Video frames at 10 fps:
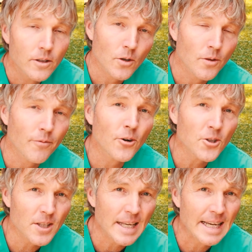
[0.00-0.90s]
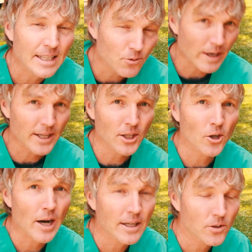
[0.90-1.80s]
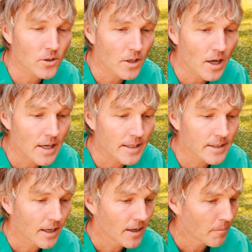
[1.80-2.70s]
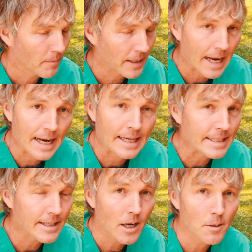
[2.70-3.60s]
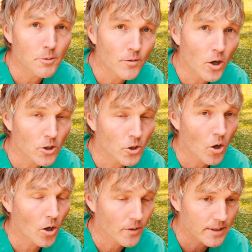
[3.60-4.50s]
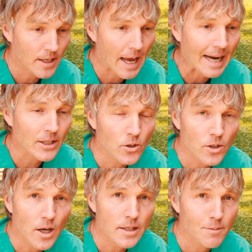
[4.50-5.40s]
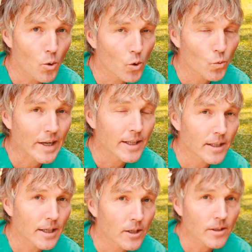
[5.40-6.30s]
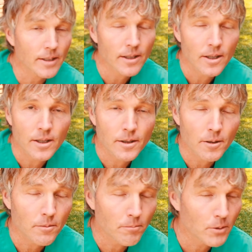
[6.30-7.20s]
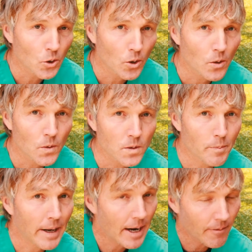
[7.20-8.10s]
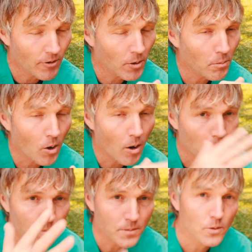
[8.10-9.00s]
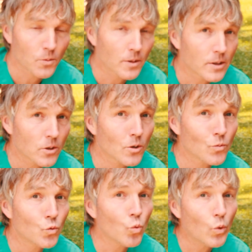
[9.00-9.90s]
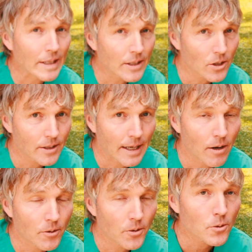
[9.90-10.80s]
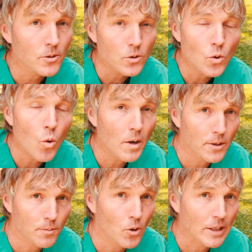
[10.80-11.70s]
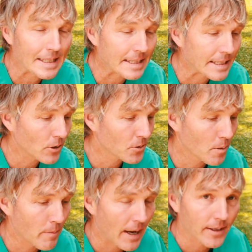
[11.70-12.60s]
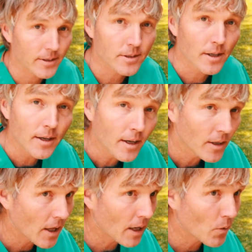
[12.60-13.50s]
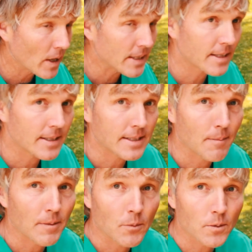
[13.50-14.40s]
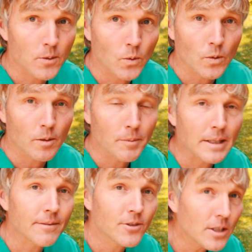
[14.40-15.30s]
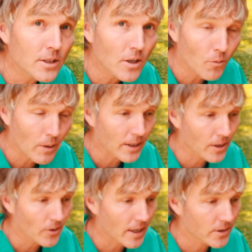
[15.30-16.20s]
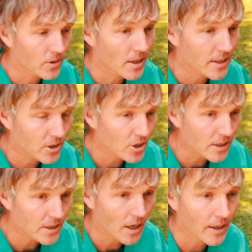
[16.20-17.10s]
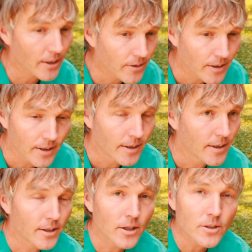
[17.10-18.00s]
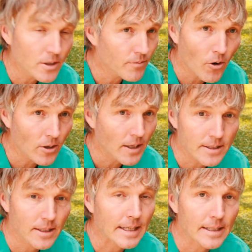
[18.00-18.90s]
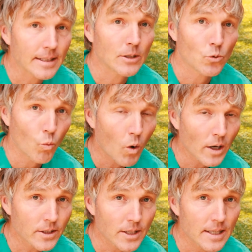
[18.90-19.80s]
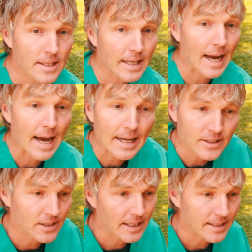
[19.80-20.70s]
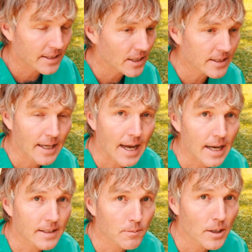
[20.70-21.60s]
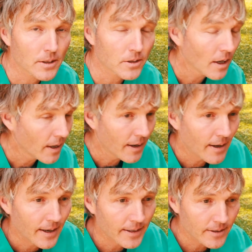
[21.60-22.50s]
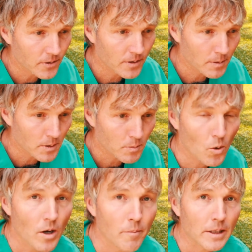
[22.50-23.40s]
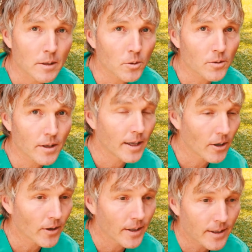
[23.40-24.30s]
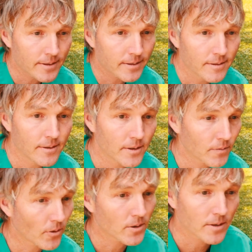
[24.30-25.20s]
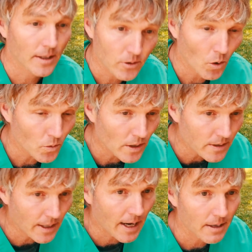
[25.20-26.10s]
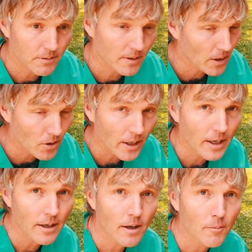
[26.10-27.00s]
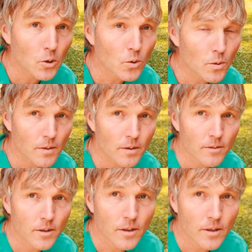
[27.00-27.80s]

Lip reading: So the first thing is regular exercise. I mean, anytime you've got a dog that's exercised more regularly, you know, majority of those behavioral problems really sort of dwindle down and they're so much more easier to manage. Likewise, the same thing with Tula. I mean, if she's got regular exercise, she's tired. You know, she's far less likely to want to chase the cat. She hasn't chased the cat as much. And, you know, she's much more amenable to hearing us as far as, like, don't chase the cat. She's like, okay, I'm cool with it.